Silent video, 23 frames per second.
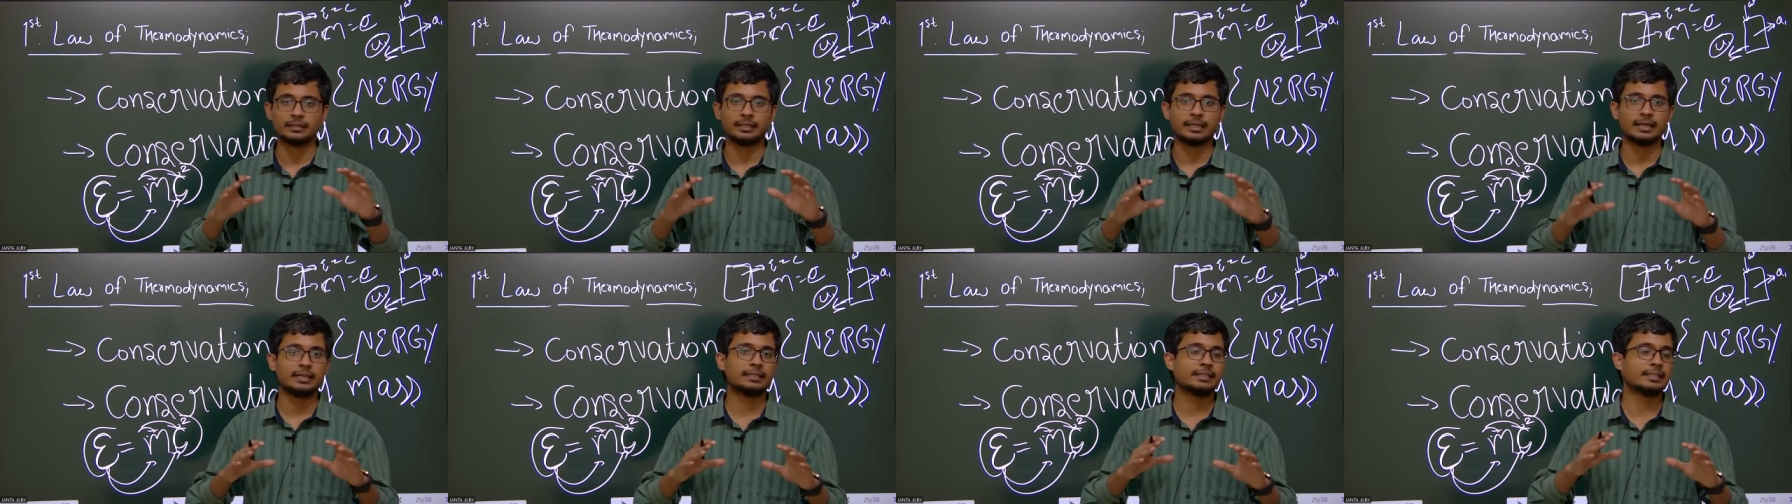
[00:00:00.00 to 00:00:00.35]

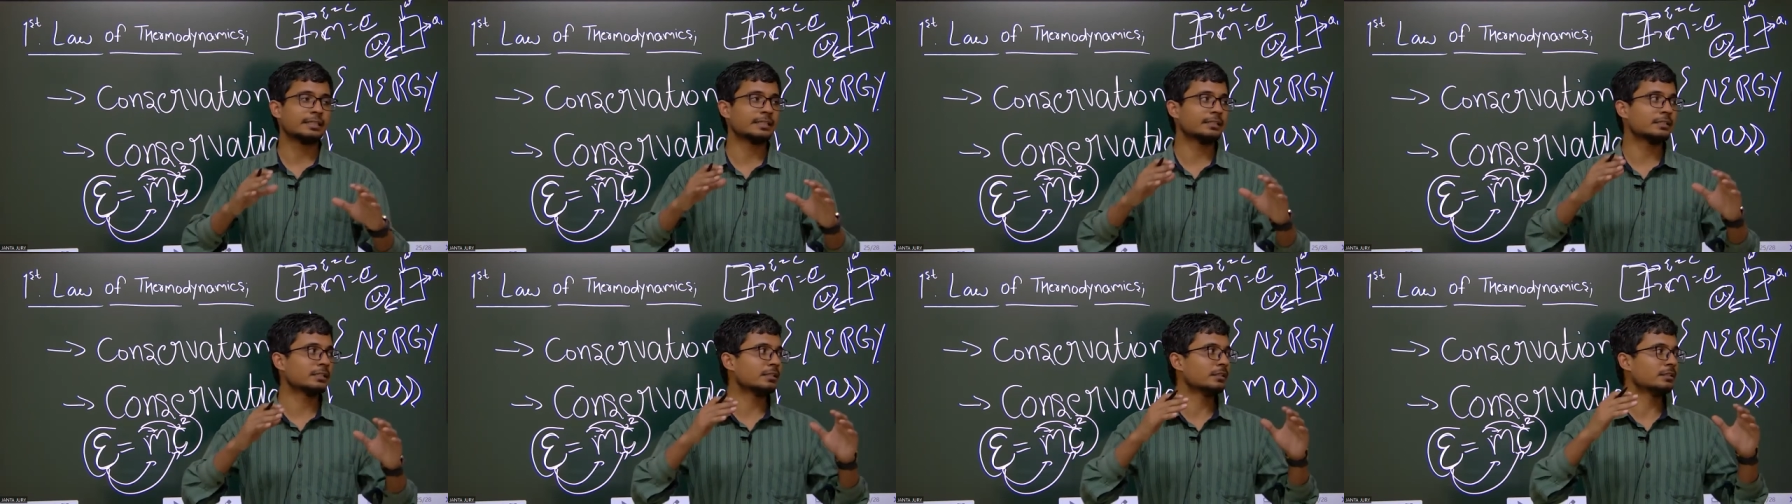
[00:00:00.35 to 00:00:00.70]
there
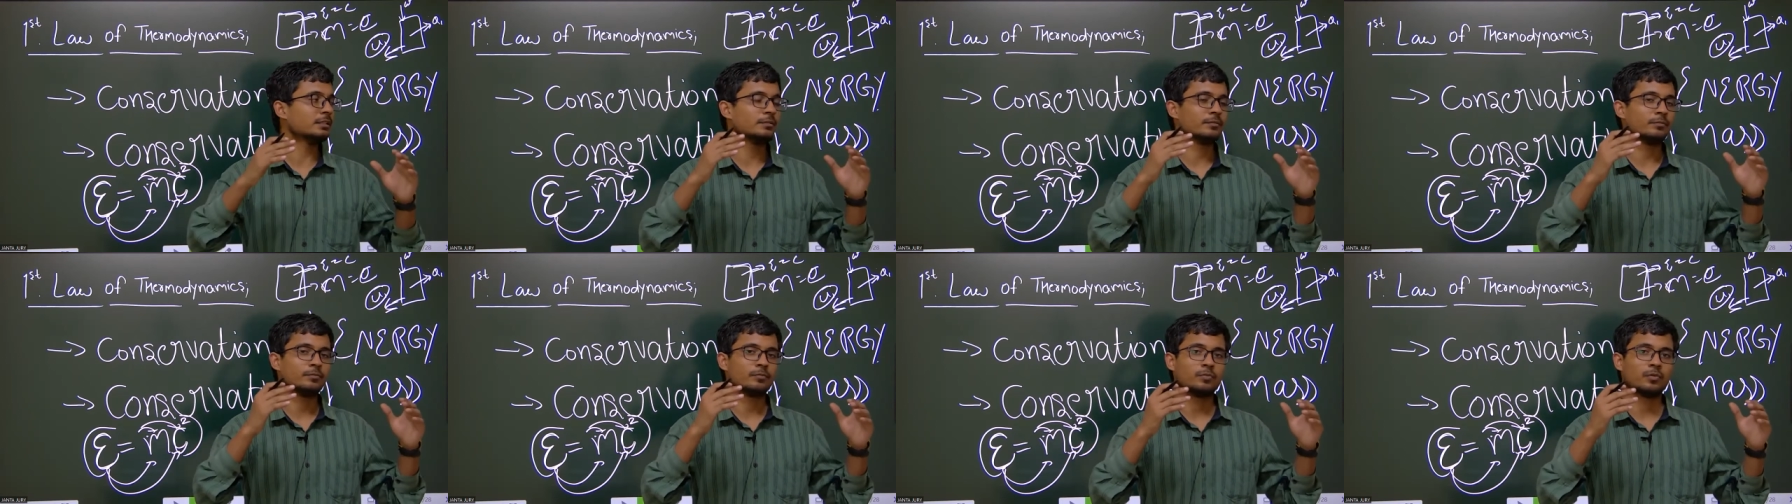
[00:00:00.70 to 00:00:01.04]
it is
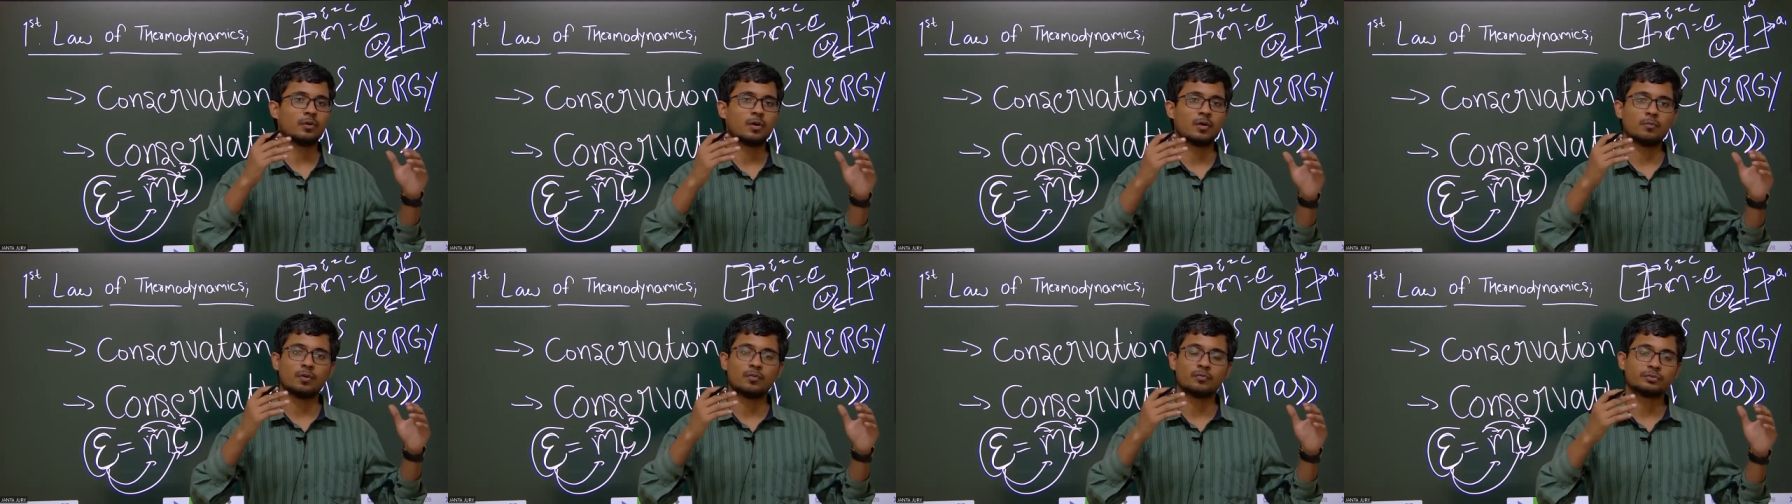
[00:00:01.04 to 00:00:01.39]
in
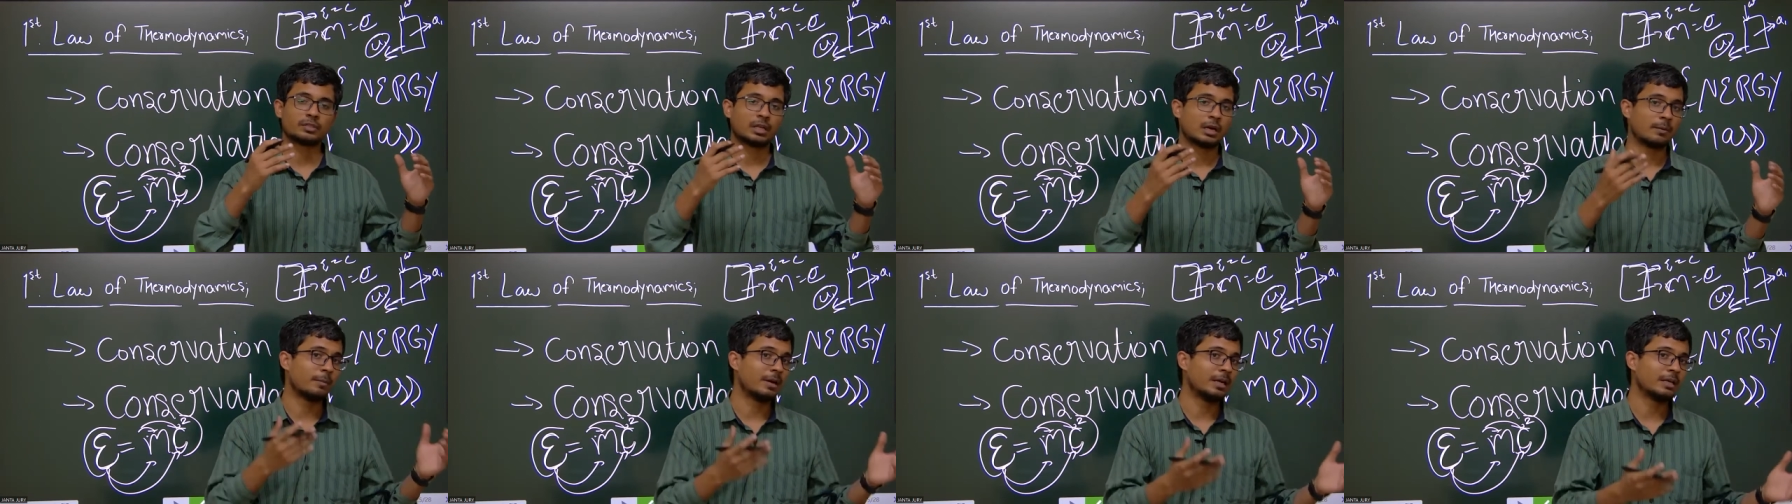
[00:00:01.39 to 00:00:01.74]
form
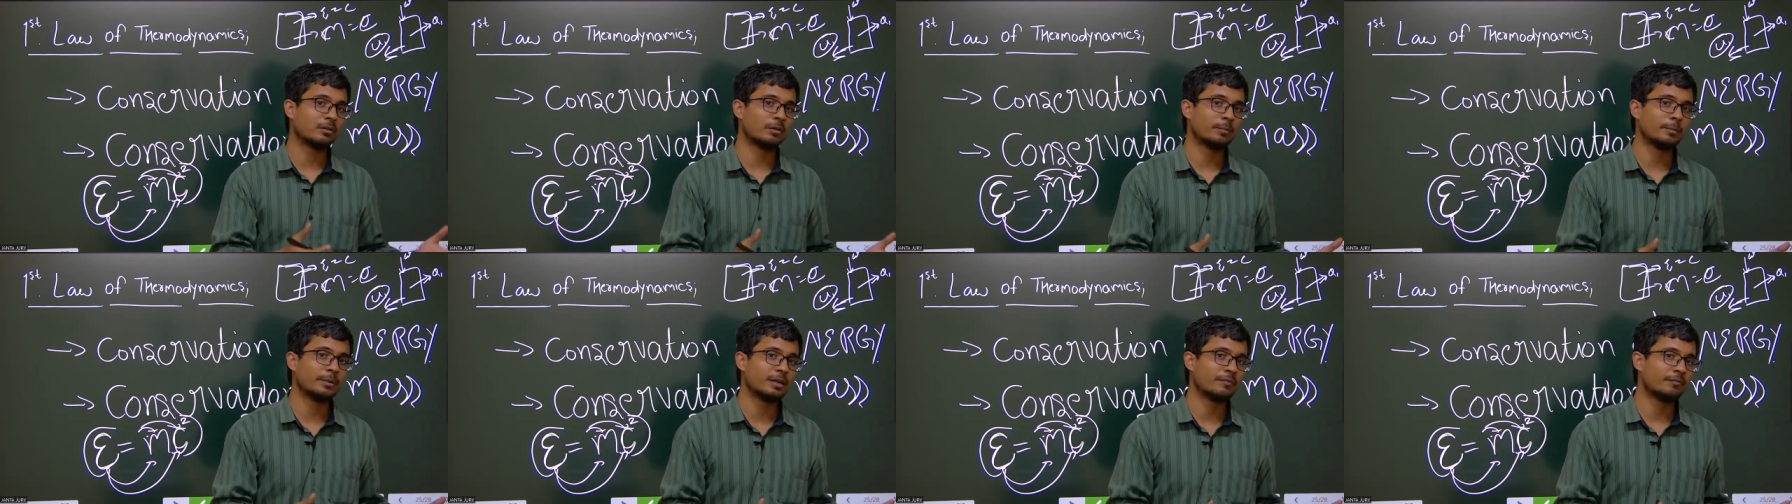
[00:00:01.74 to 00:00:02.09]
of thermal
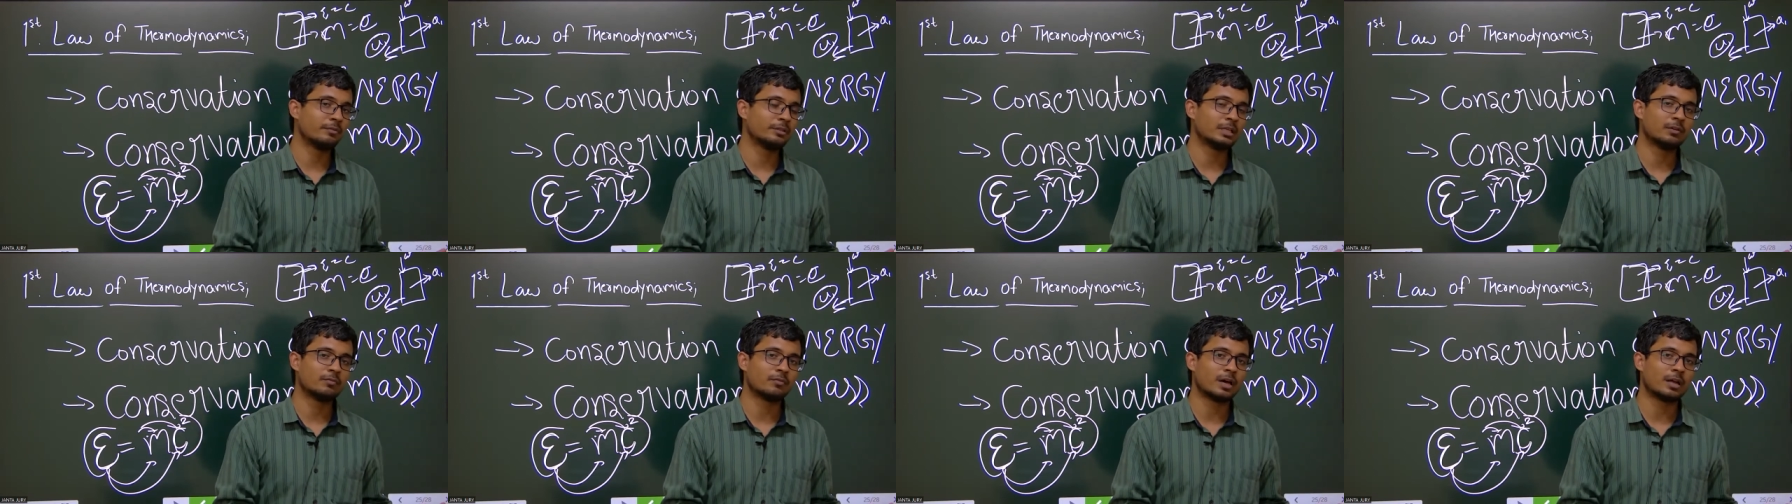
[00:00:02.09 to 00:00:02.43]

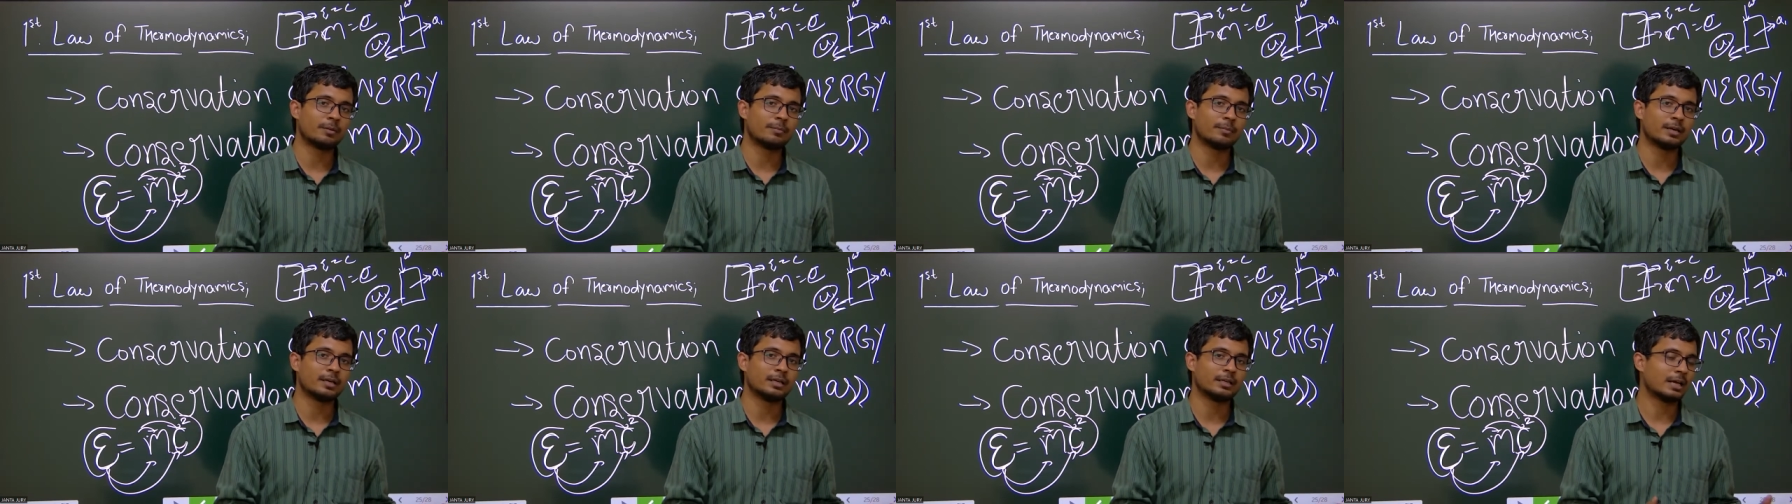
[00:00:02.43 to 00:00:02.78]
equilibrium with the
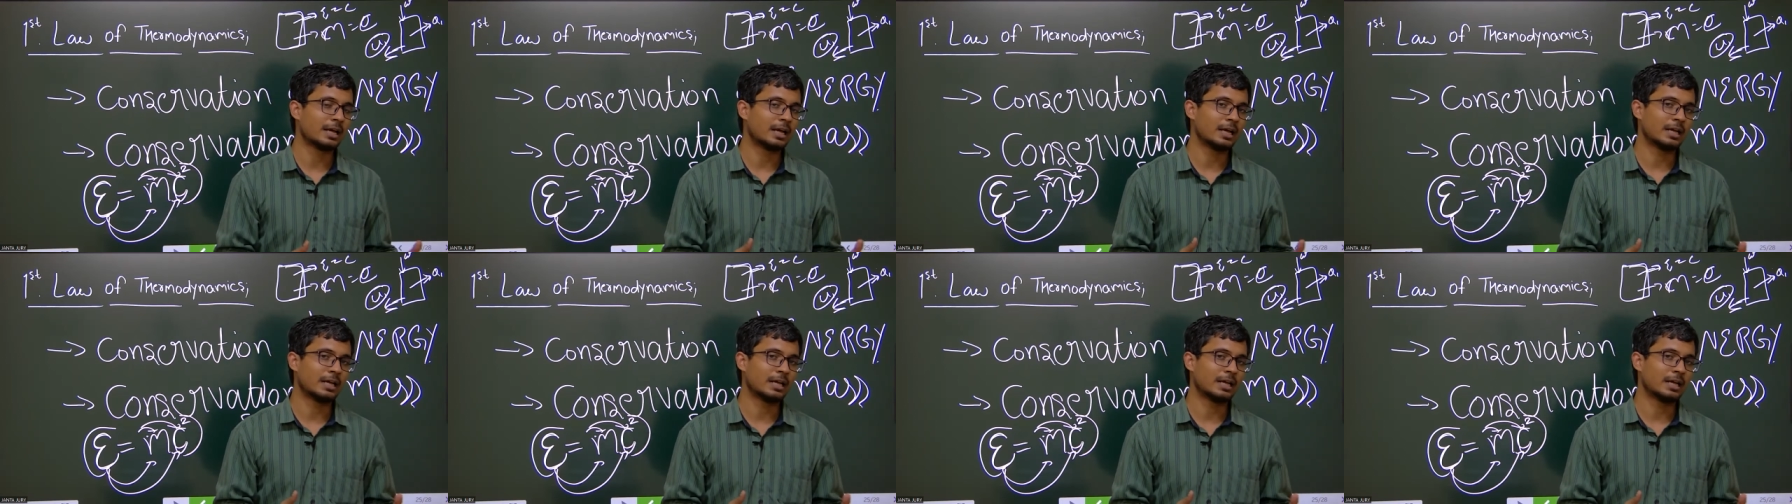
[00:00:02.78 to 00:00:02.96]
environment.